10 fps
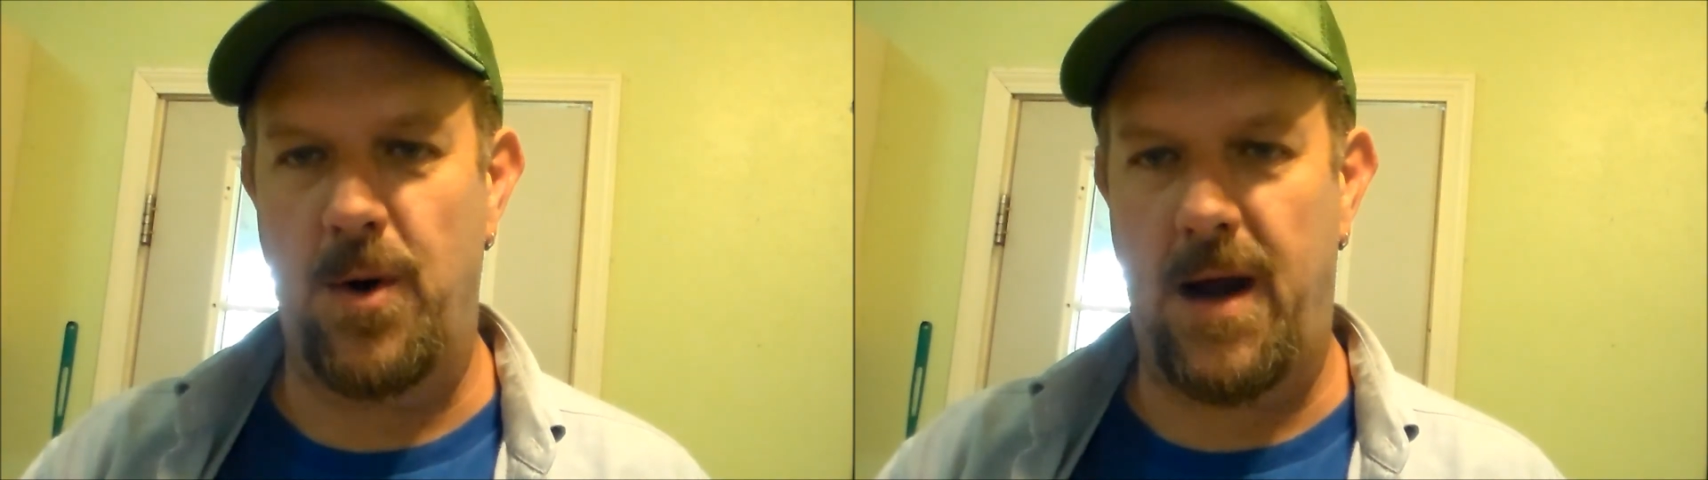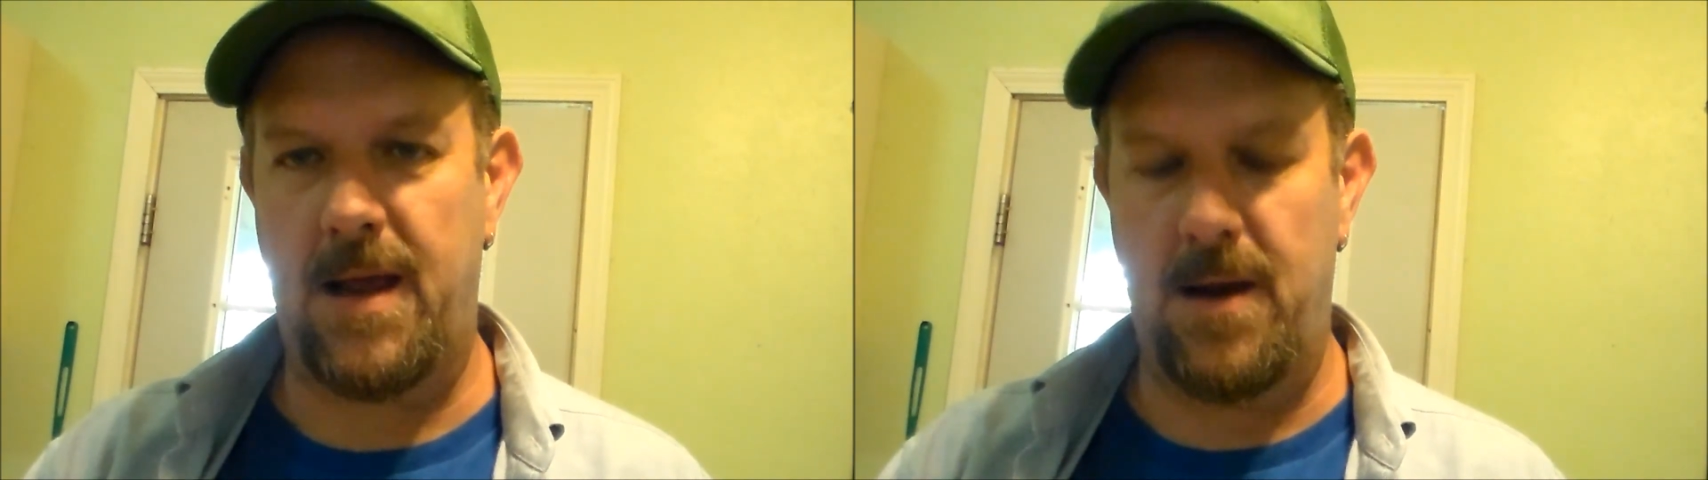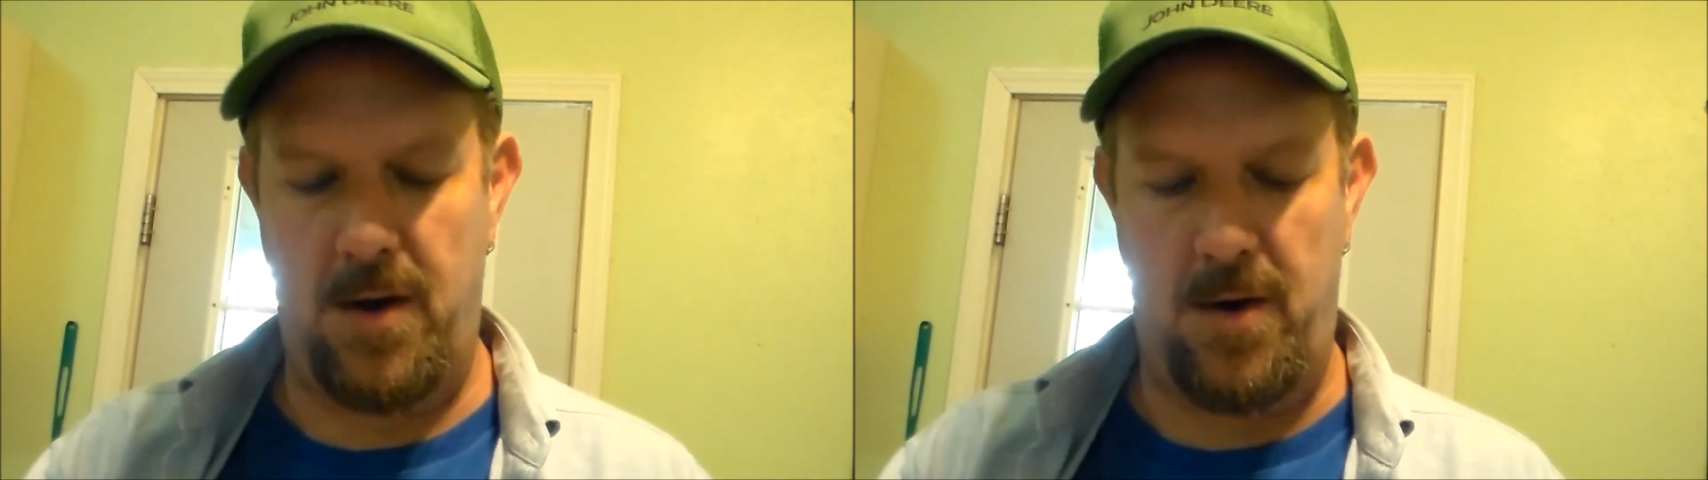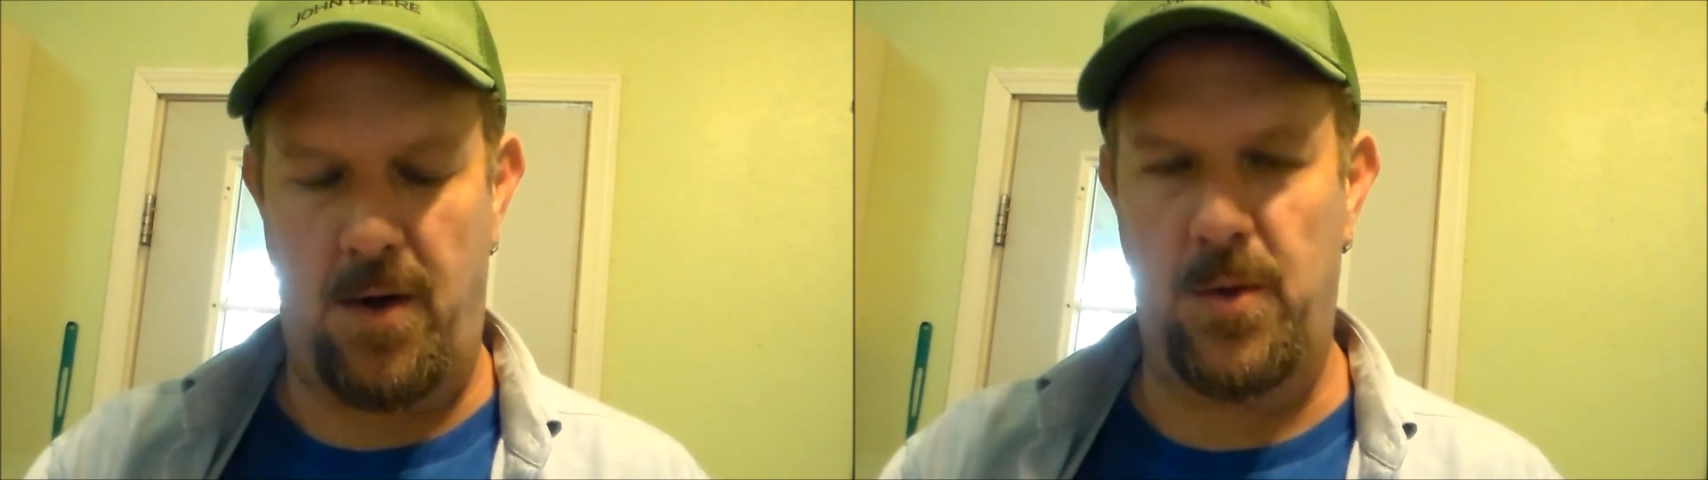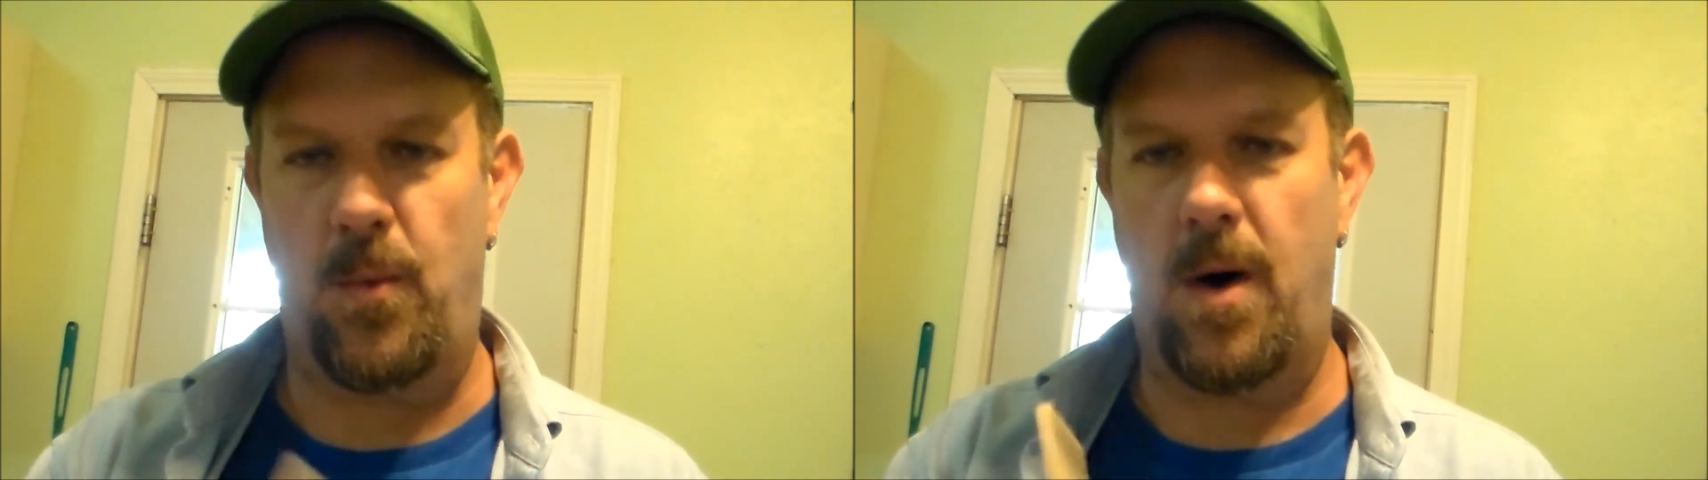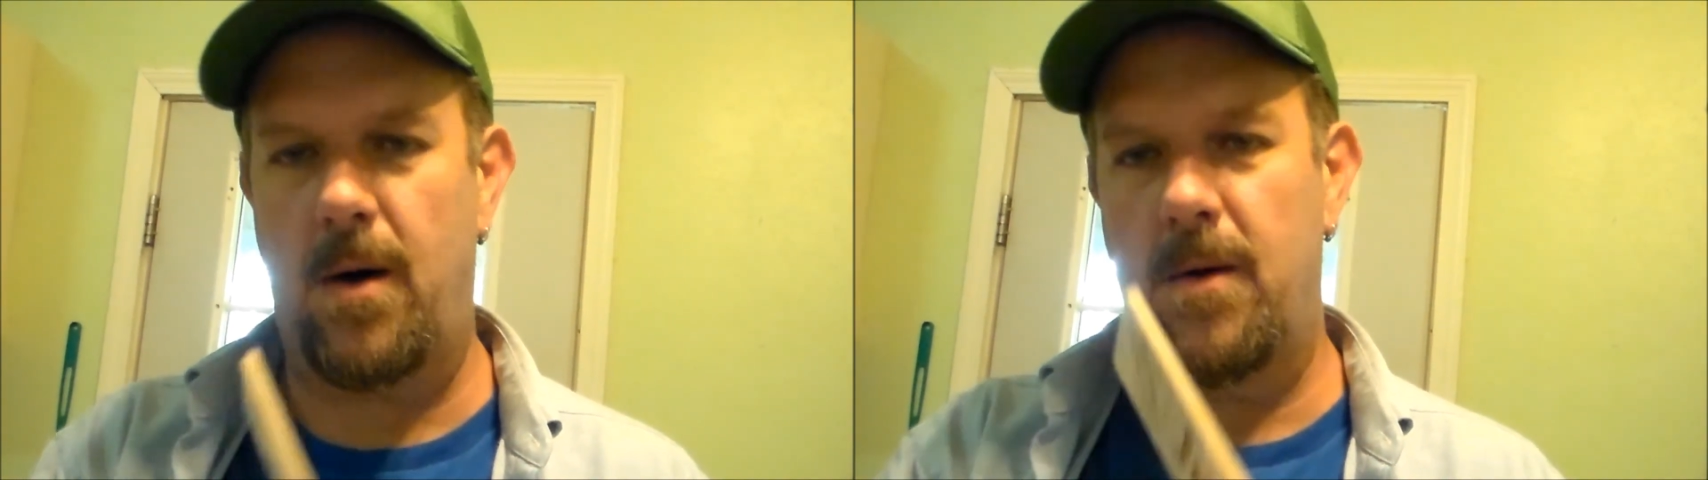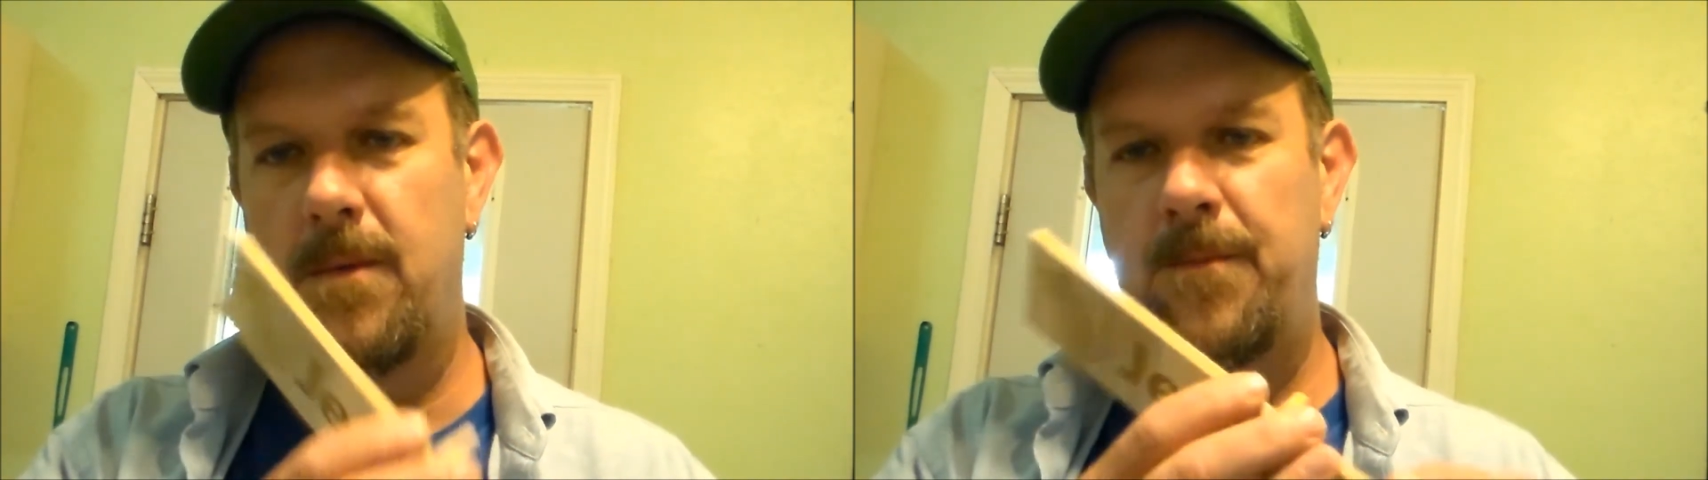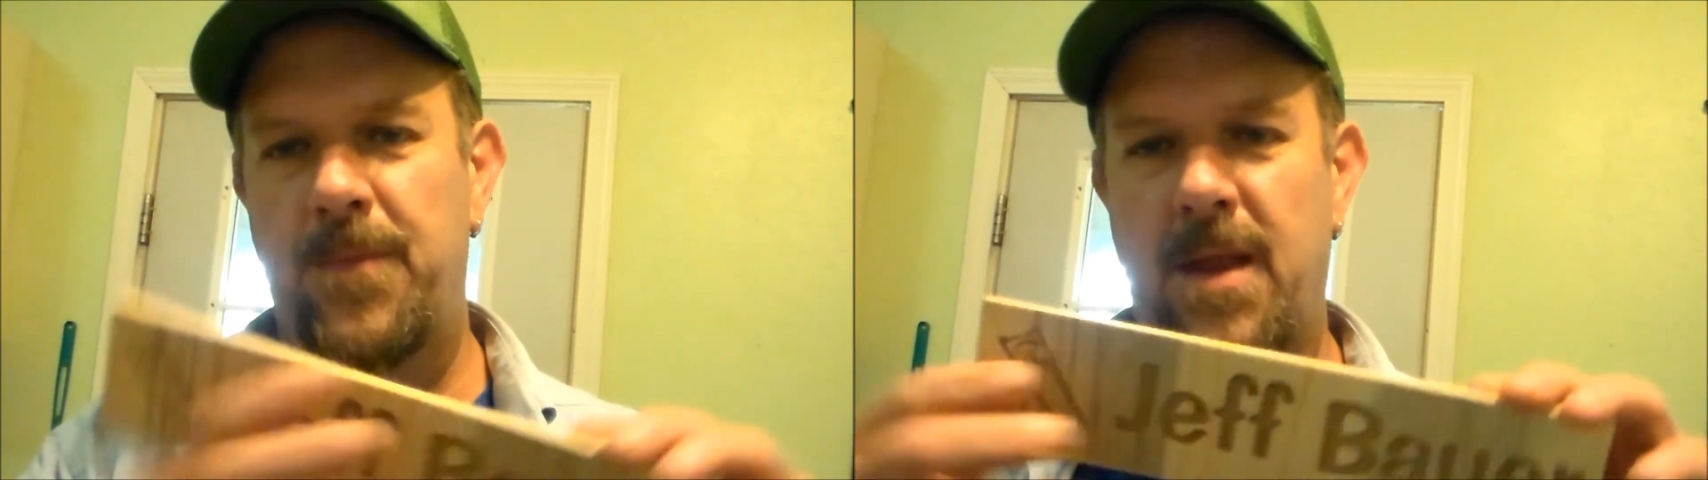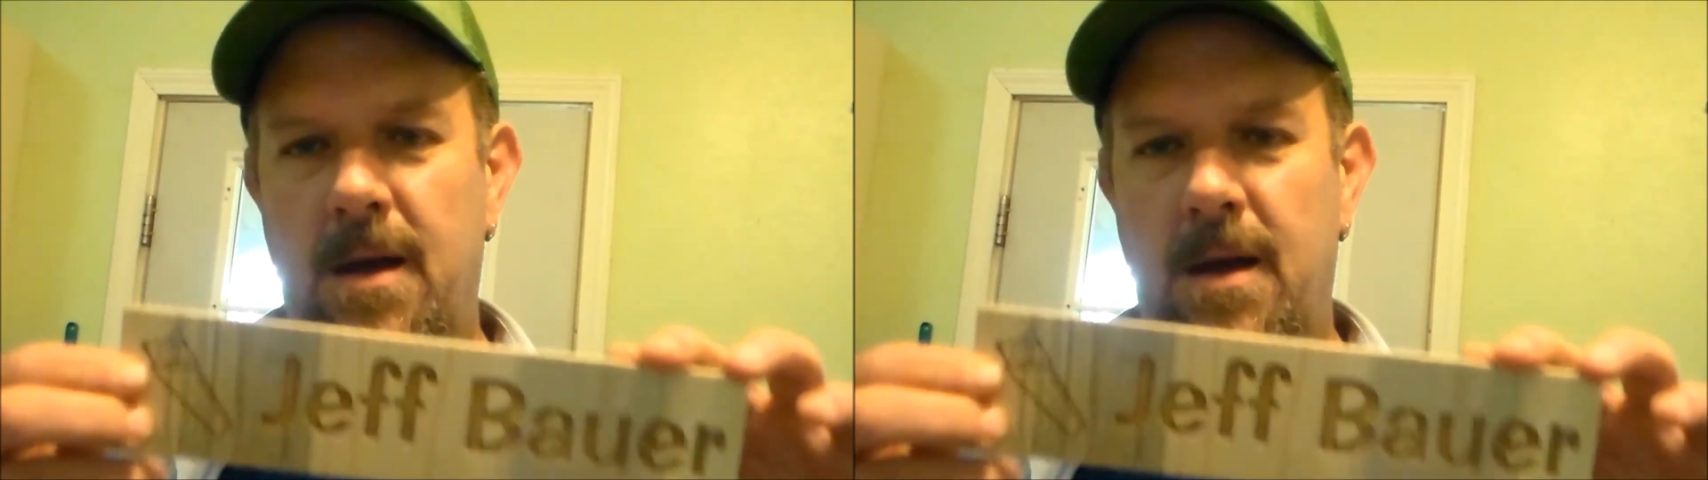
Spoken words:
were hanging it on the wall,